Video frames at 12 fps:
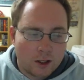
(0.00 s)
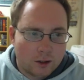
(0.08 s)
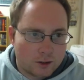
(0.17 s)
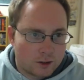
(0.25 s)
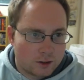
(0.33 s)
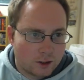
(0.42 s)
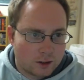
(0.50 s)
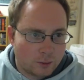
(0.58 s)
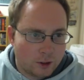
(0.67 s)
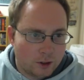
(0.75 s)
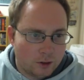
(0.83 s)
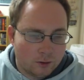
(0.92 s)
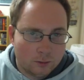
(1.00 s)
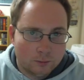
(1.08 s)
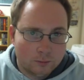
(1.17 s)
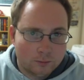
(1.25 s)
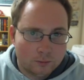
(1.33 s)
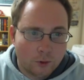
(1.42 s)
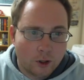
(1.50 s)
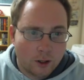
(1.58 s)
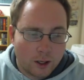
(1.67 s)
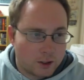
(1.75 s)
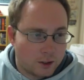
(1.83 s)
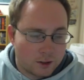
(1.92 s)
This is not something you'll... Well,
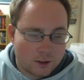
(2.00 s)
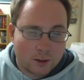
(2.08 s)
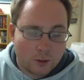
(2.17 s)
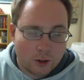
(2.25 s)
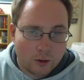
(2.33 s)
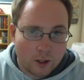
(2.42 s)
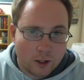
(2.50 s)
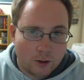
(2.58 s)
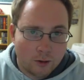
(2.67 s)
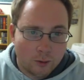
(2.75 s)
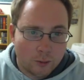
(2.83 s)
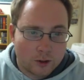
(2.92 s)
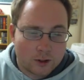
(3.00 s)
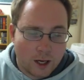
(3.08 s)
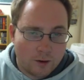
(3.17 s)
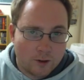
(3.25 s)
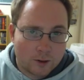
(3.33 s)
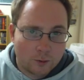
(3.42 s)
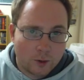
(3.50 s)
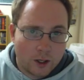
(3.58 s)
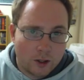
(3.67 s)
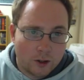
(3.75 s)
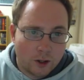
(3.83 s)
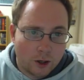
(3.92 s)
actually, this is something you'll hear almost everywhere
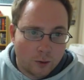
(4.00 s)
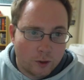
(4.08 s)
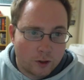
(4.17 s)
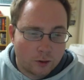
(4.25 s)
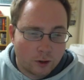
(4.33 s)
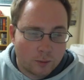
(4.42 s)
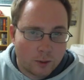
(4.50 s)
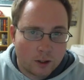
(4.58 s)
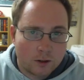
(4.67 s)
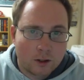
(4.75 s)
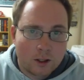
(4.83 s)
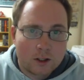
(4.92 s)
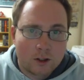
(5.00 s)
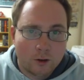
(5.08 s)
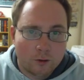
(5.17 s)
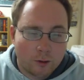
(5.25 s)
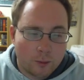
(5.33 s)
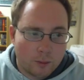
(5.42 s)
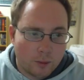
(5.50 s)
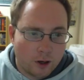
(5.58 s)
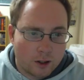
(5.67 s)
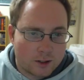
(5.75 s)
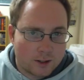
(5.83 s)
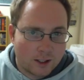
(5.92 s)
you go when talking about Terraforming
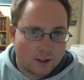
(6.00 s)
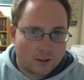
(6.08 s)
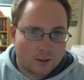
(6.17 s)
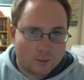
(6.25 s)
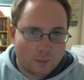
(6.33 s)
Mars, and that's...